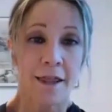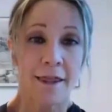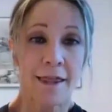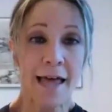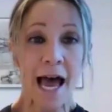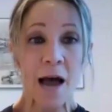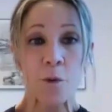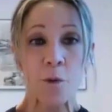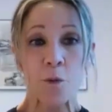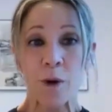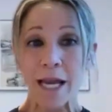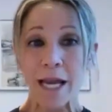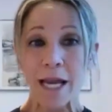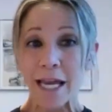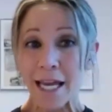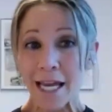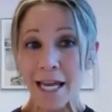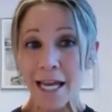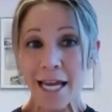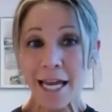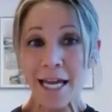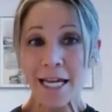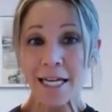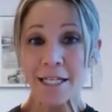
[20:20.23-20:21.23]
that we
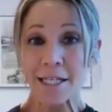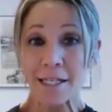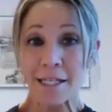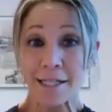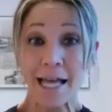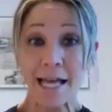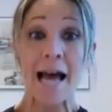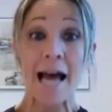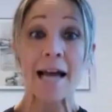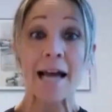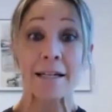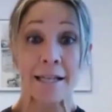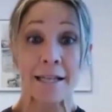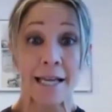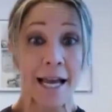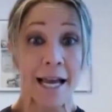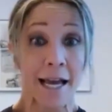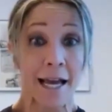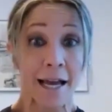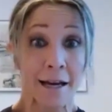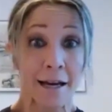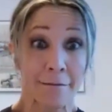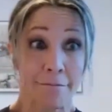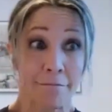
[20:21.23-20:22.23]
eat that
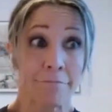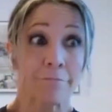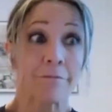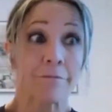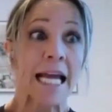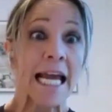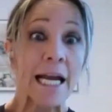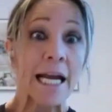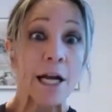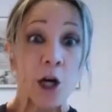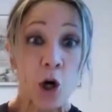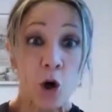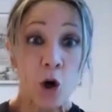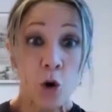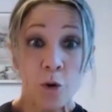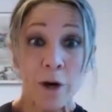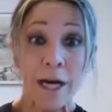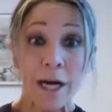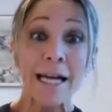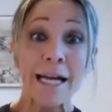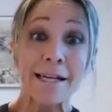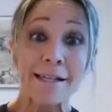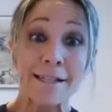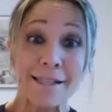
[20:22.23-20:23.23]
can
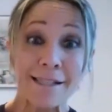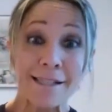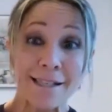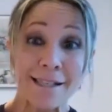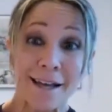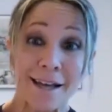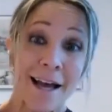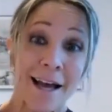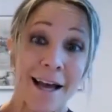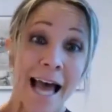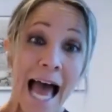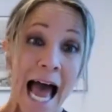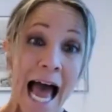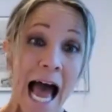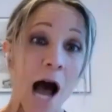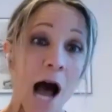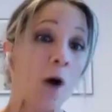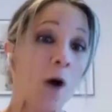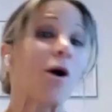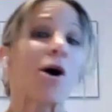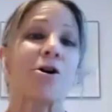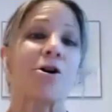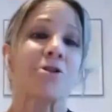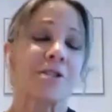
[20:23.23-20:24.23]
increase
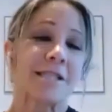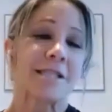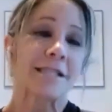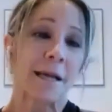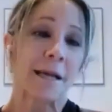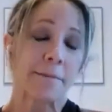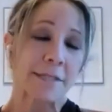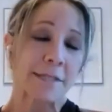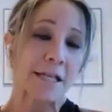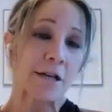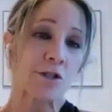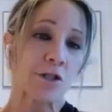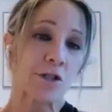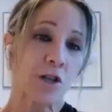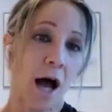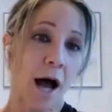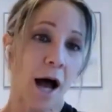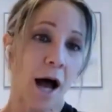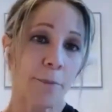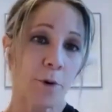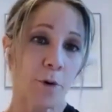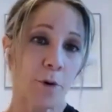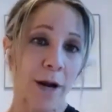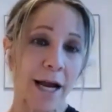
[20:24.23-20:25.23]
how our stem cells
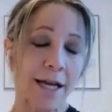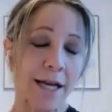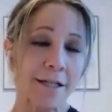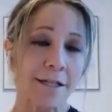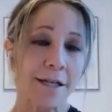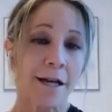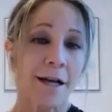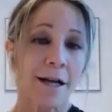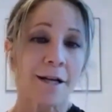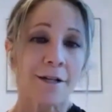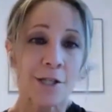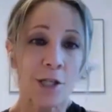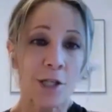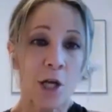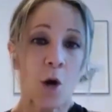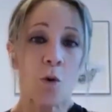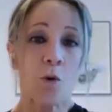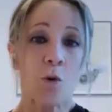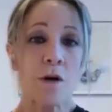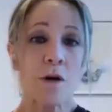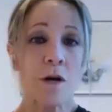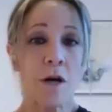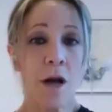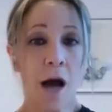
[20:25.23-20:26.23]
operate.
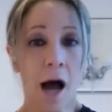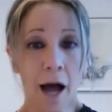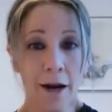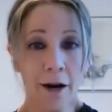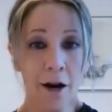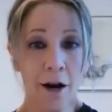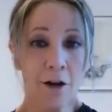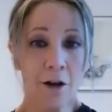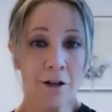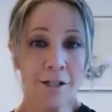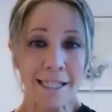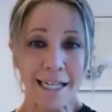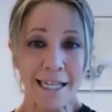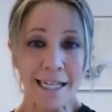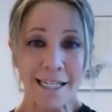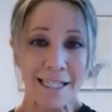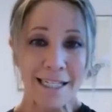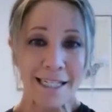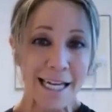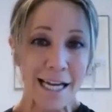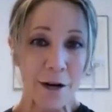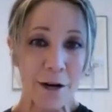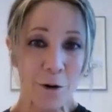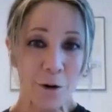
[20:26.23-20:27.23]
So not all
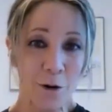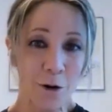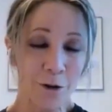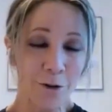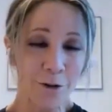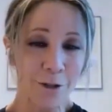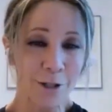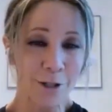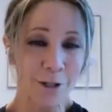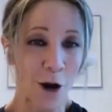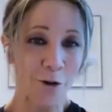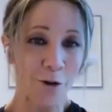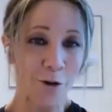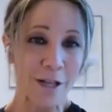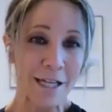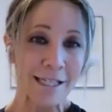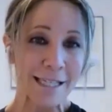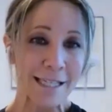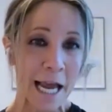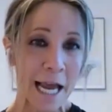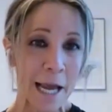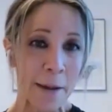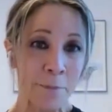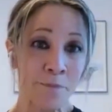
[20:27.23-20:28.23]
60-year-olds are the
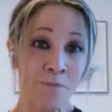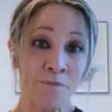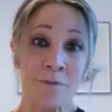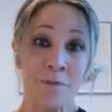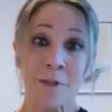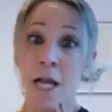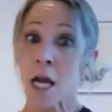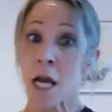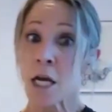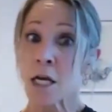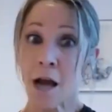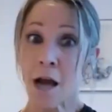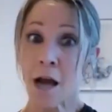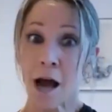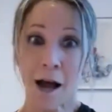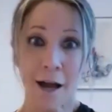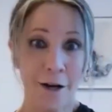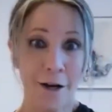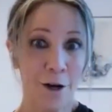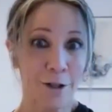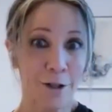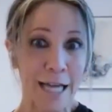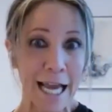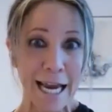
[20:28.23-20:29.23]
same. Not all